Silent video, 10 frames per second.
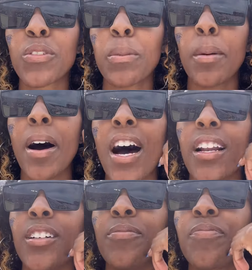from the
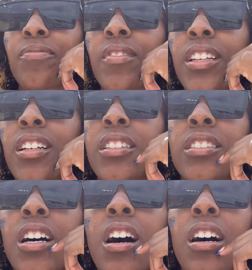bottom.
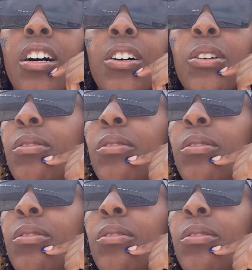So